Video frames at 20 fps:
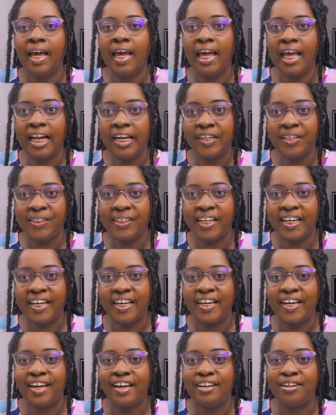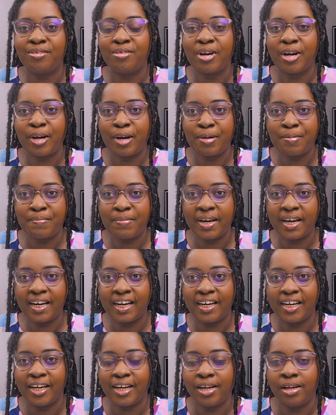Hello there and welcome
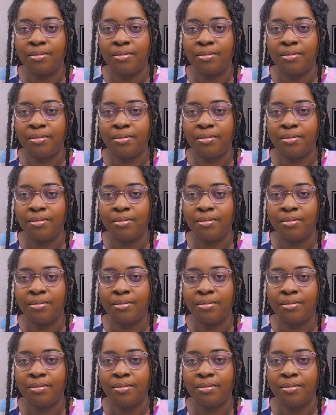back.